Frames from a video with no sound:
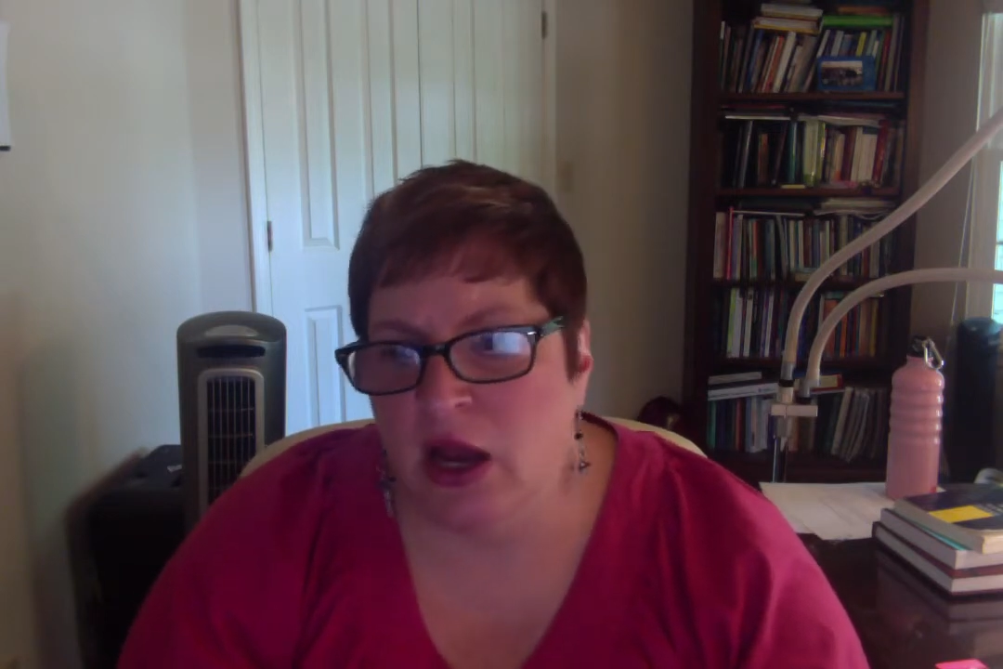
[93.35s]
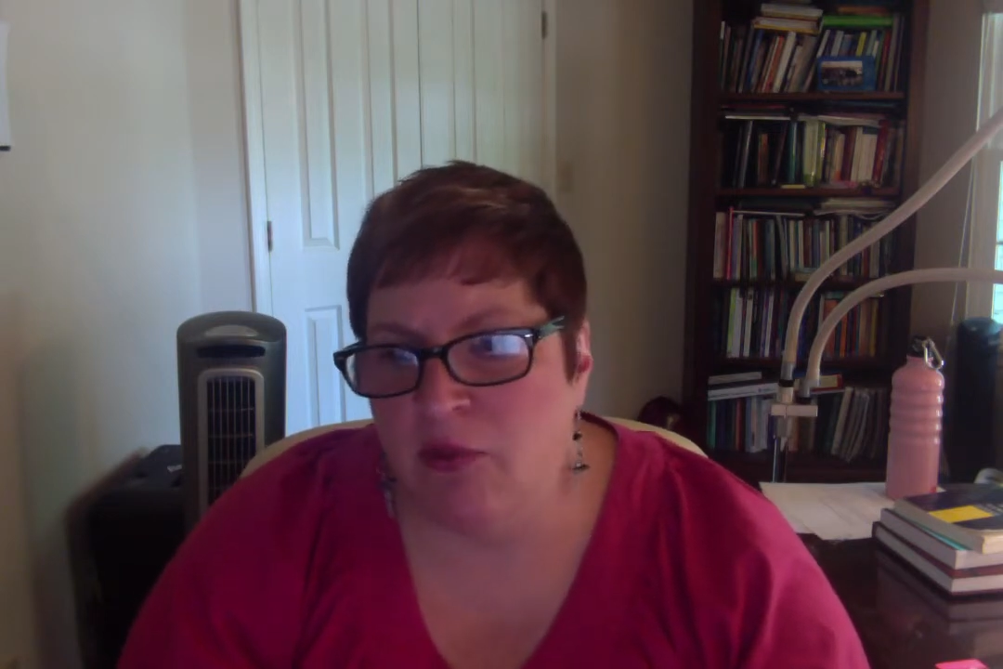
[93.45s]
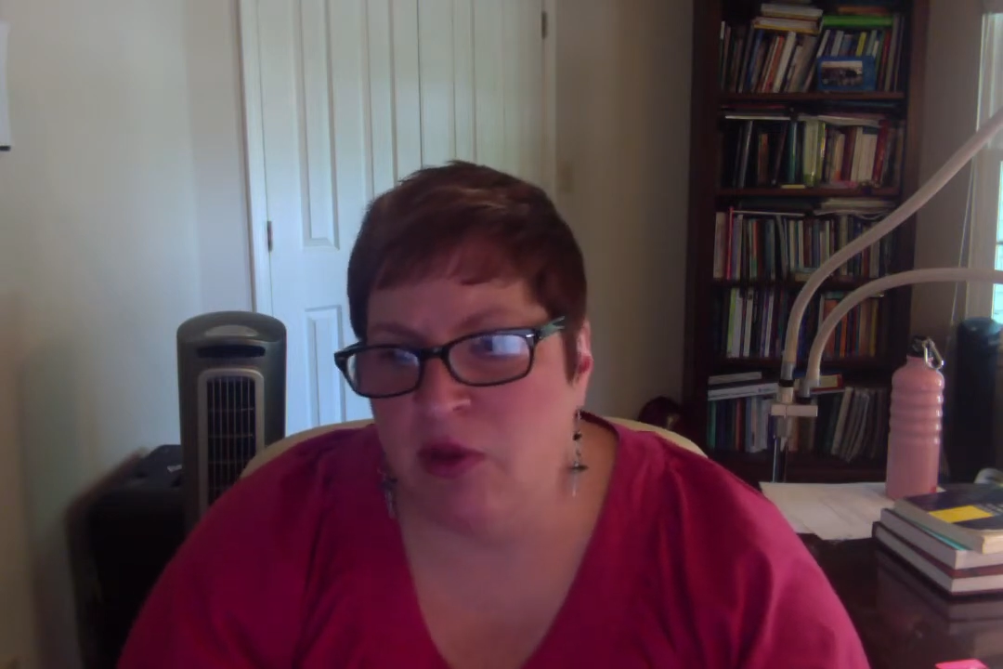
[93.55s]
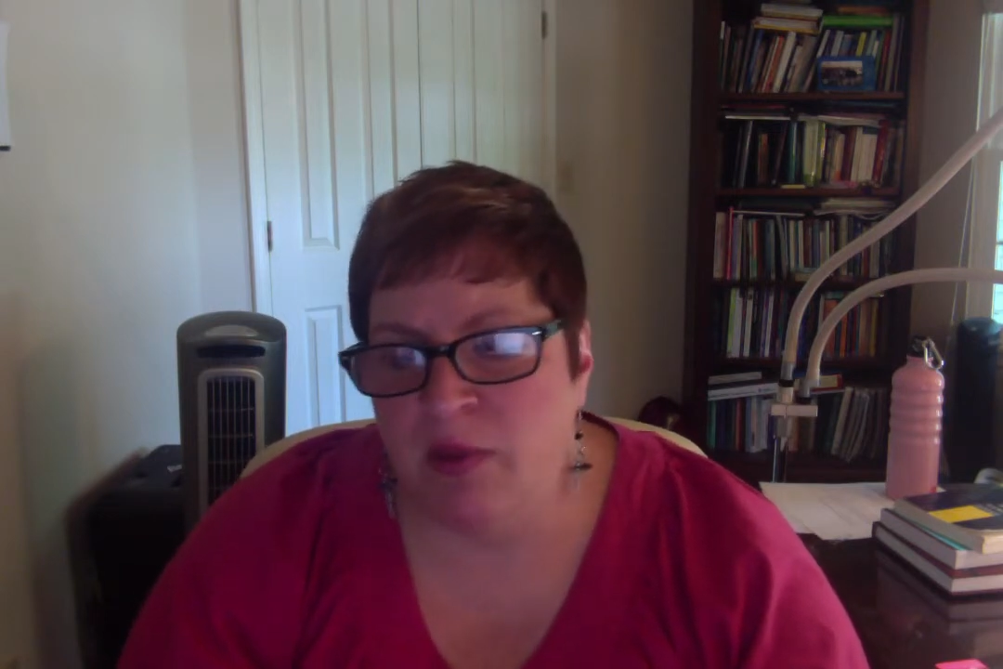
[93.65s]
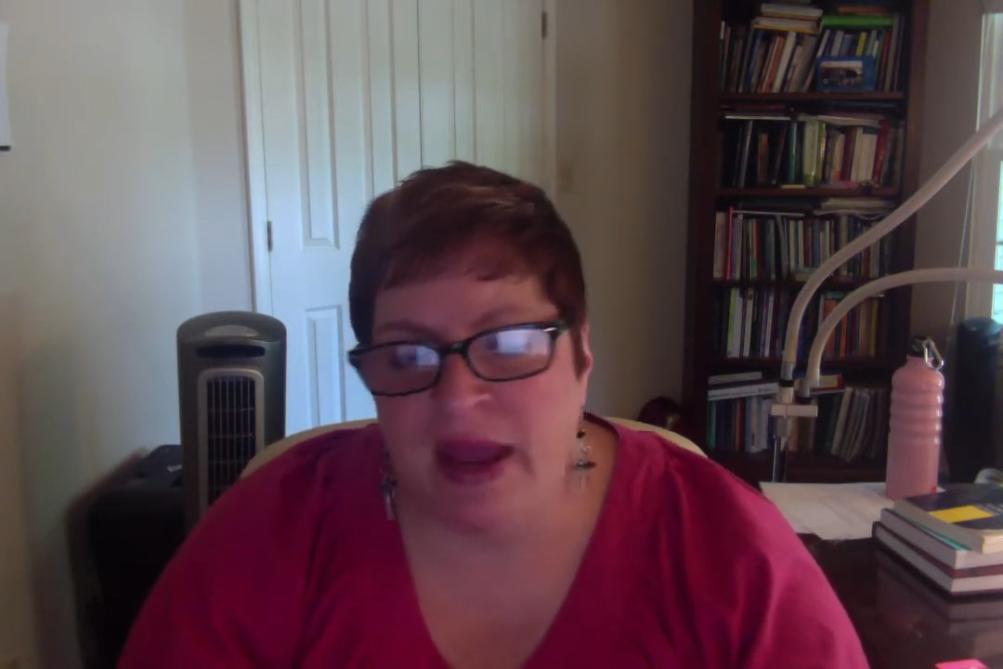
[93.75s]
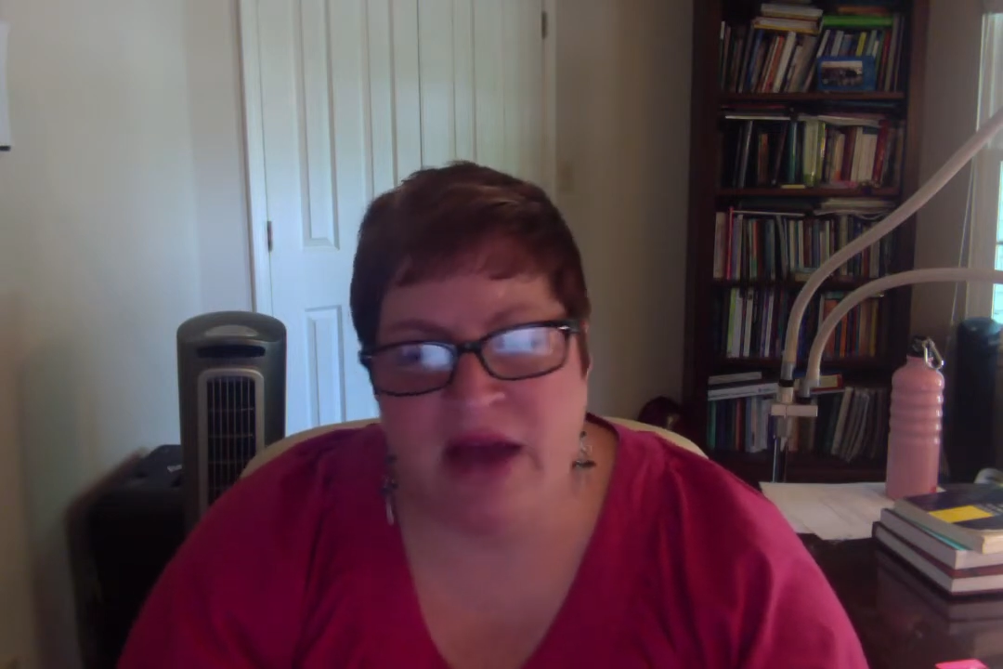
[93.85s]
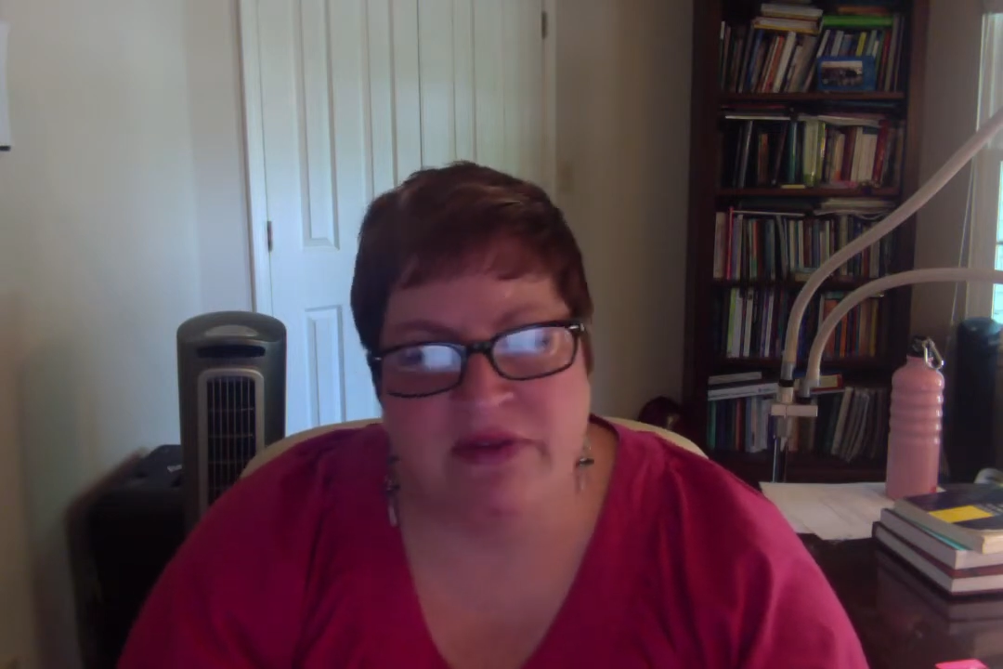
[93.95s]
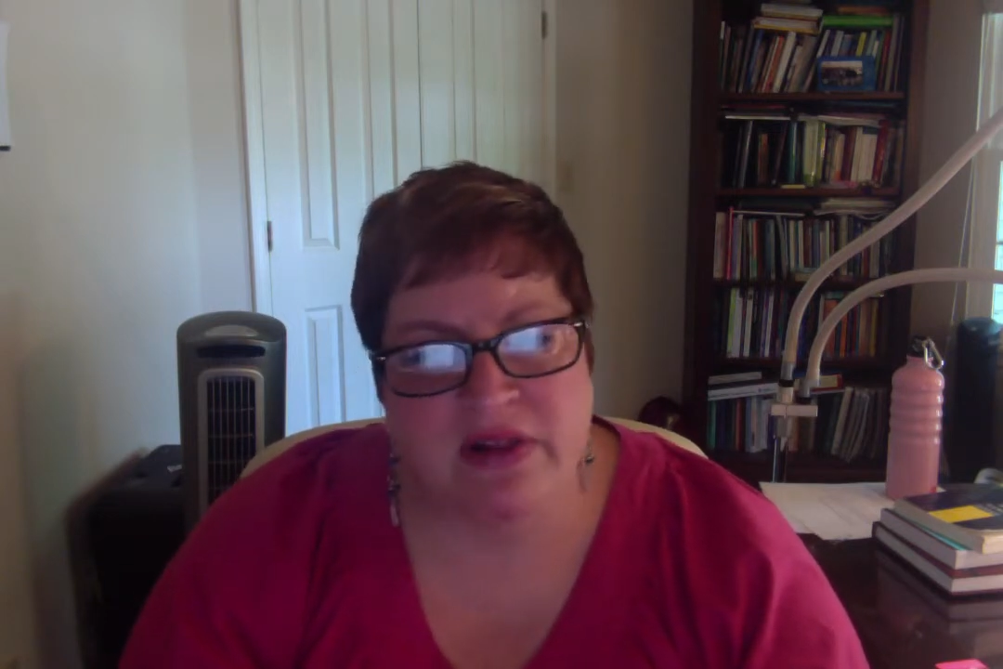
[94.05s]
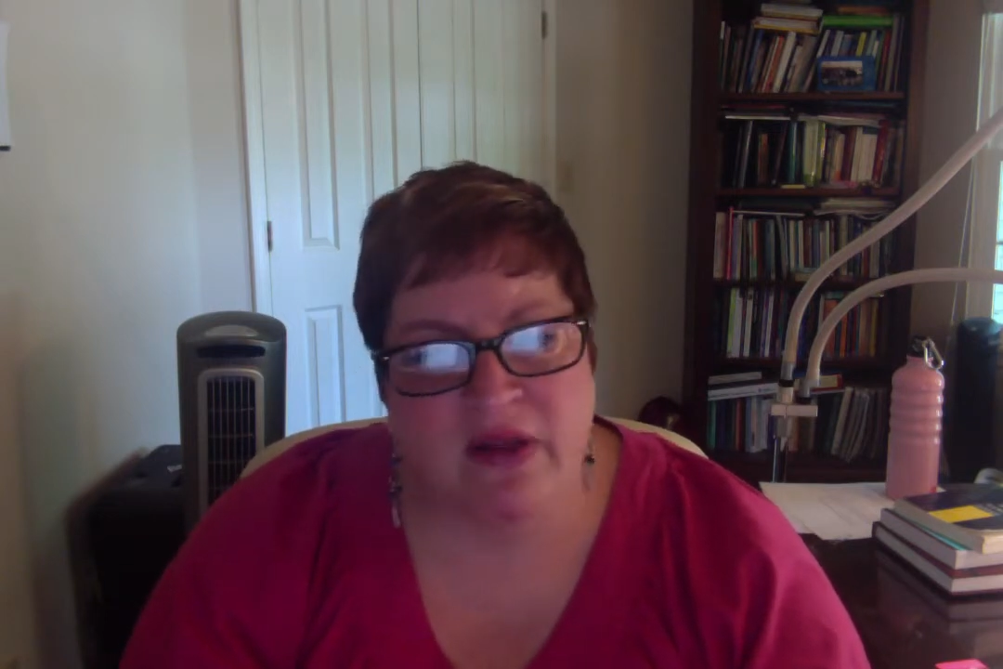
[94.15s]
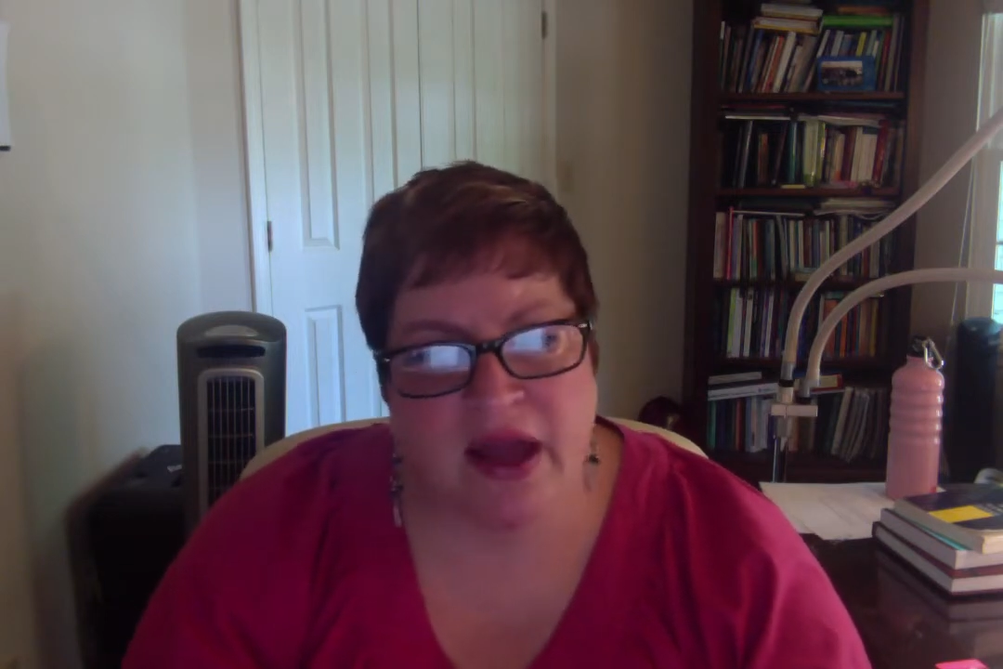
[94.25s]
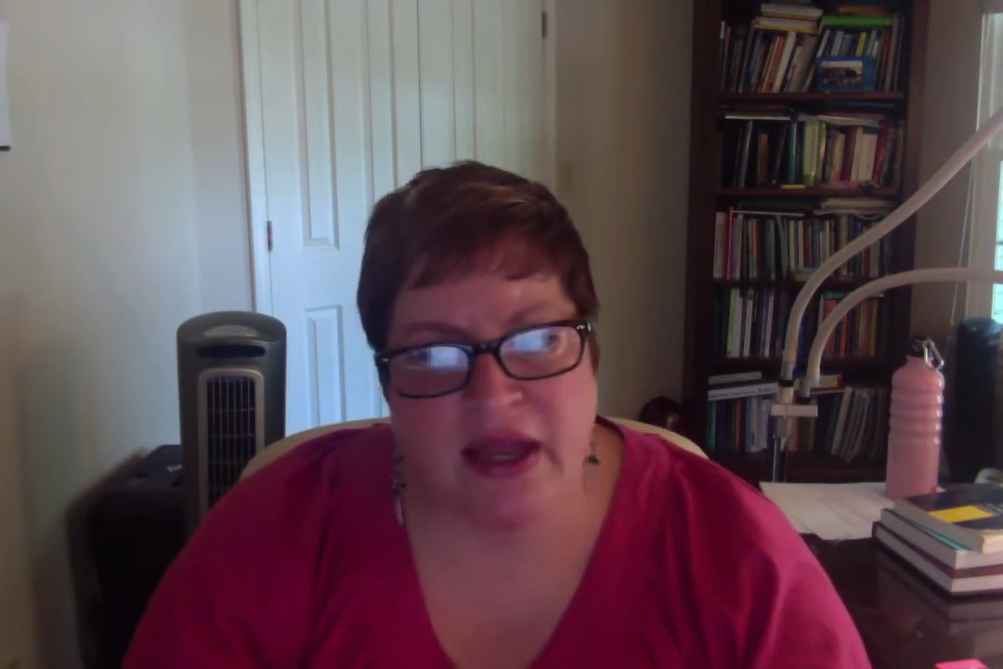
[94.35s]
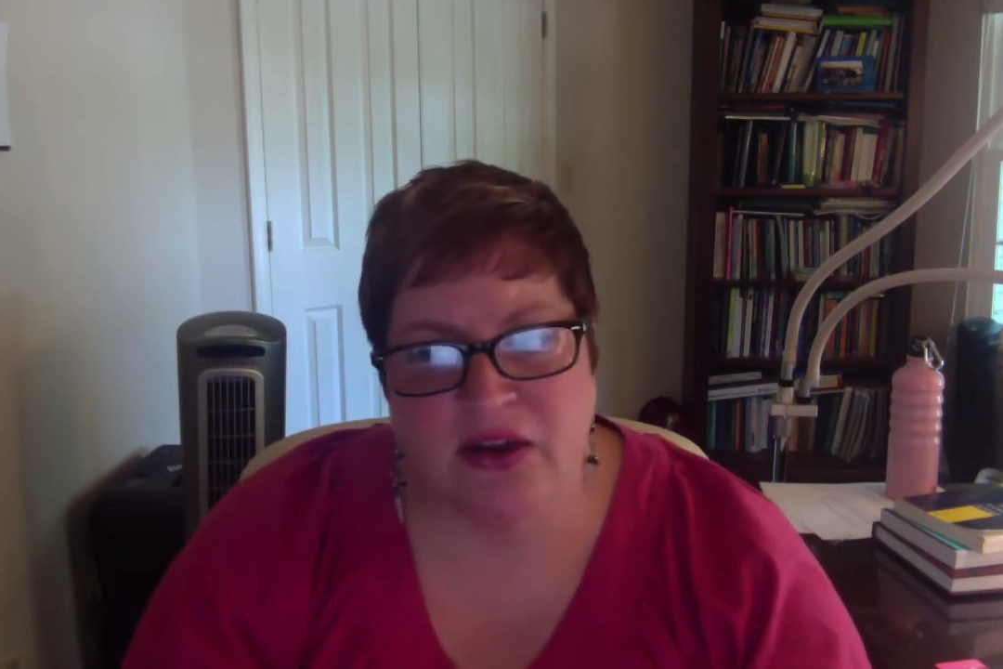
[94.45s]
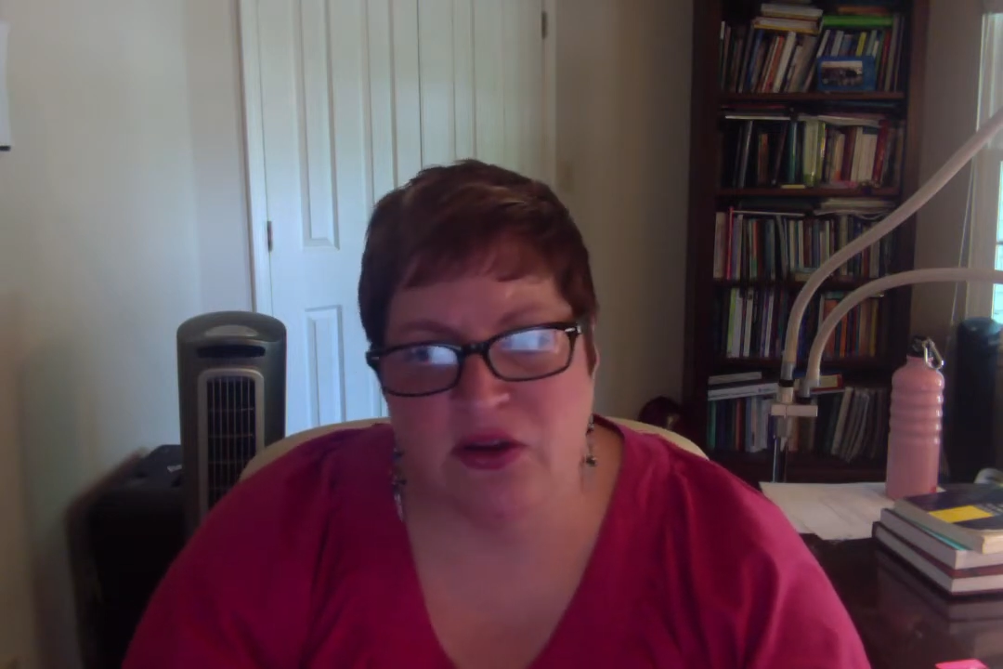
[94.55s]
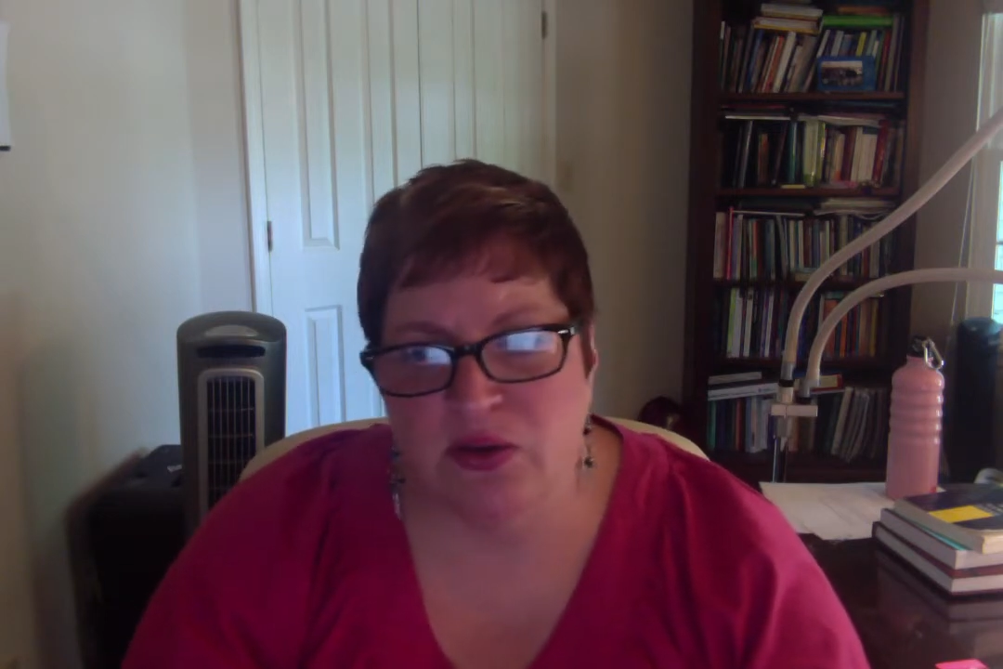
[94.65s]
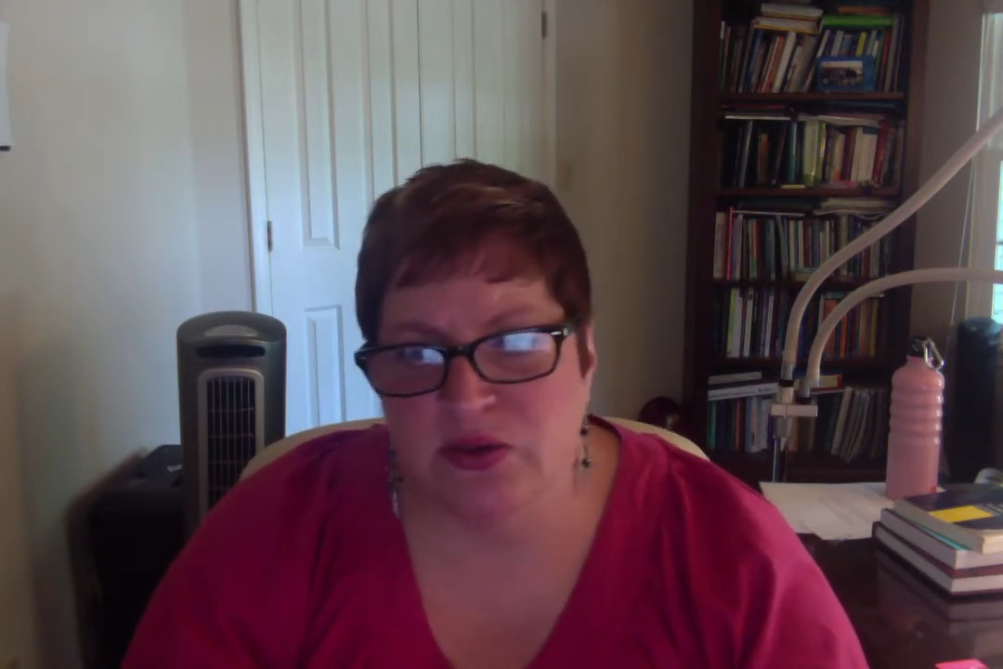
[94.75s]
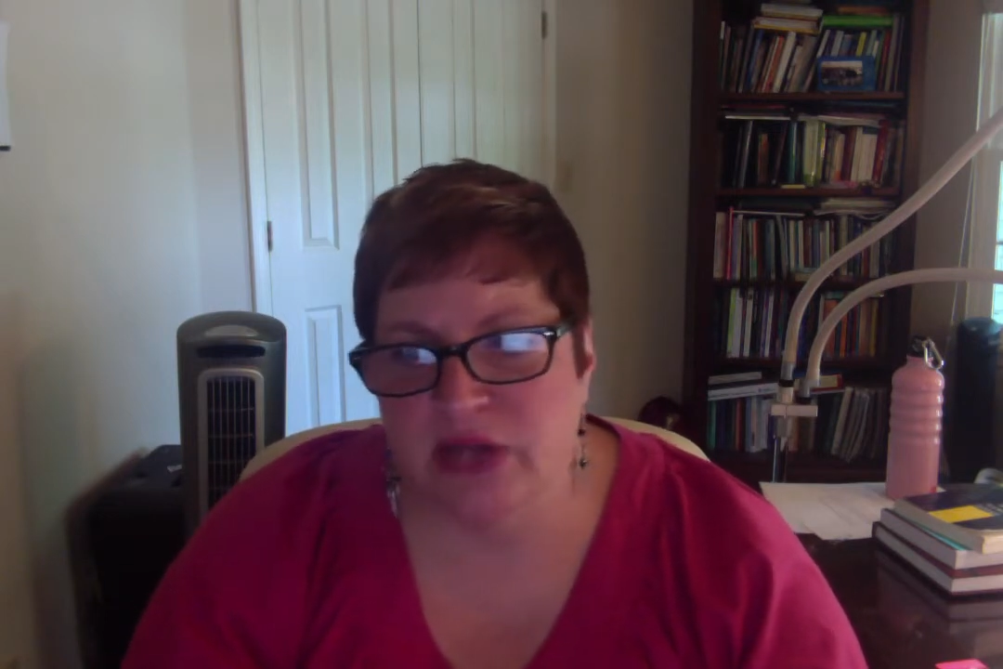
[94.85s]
you may have a client who's